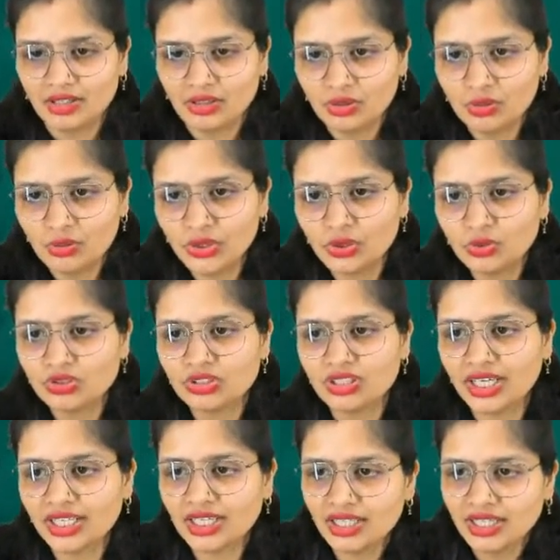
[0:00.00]
Who used
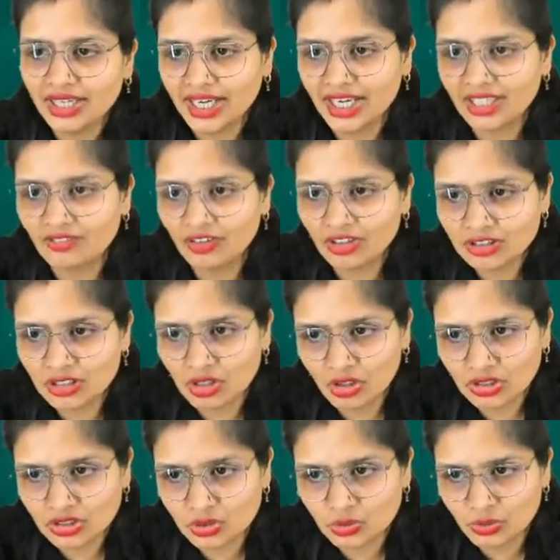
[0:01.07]
it? It was
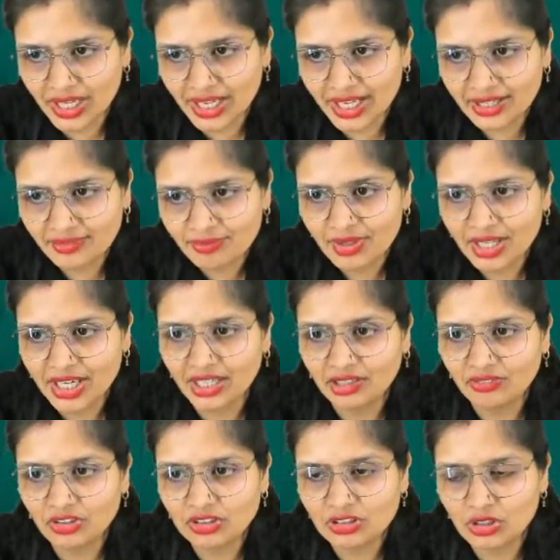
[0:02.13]
lost to air, it
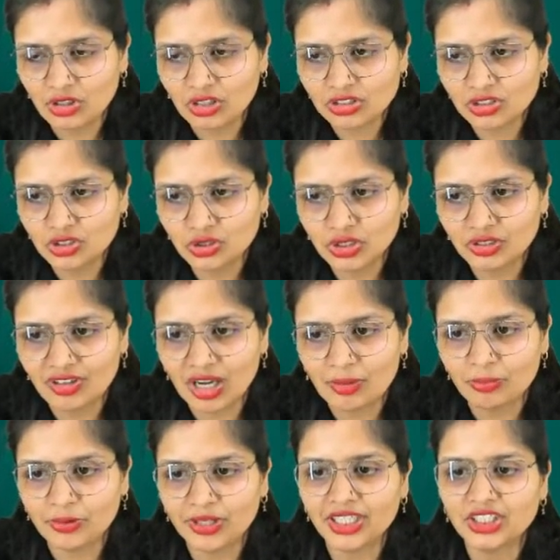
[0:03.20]
was lost due to
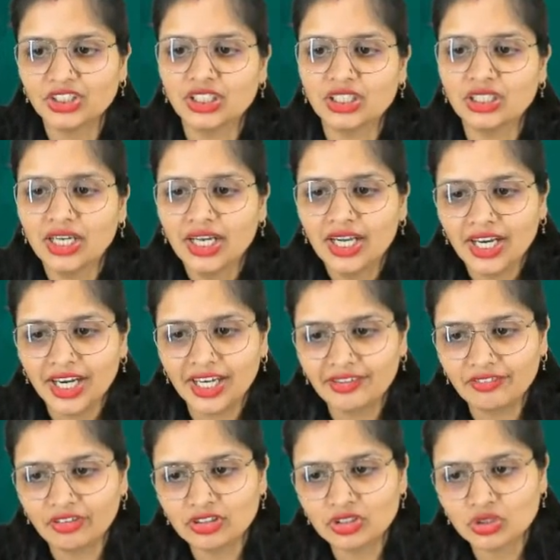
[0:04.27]
evaporation, it
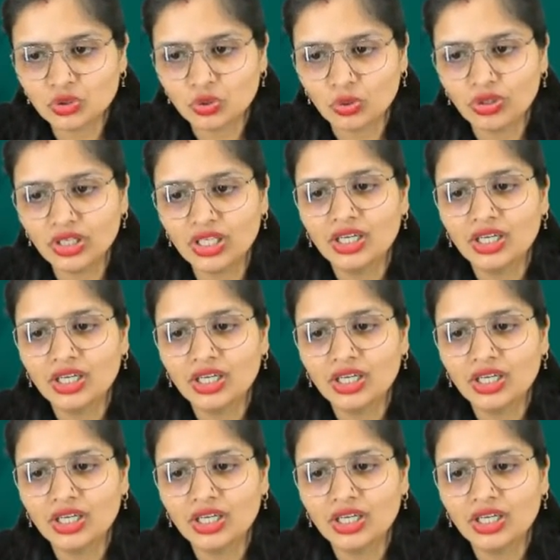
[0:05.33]
was stored,